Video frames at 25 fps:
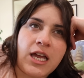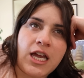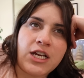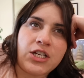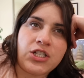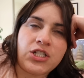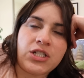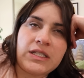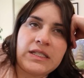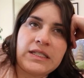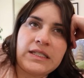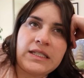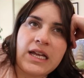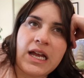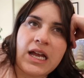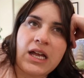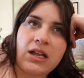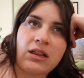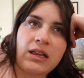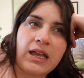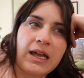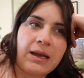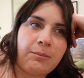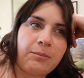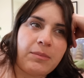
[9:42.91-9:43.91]
Asian
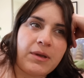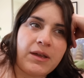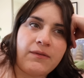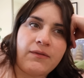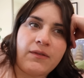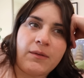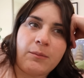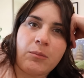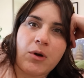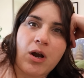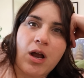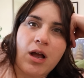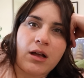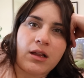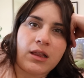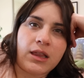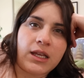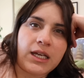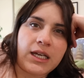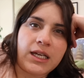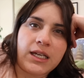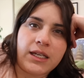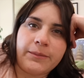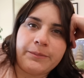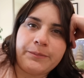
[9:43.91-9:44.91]
style like beef and
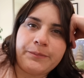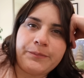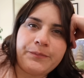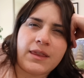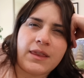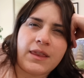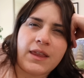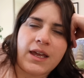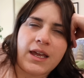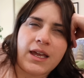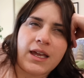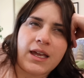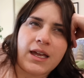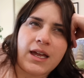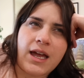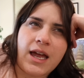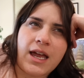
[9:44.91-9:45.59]
broccoli thing.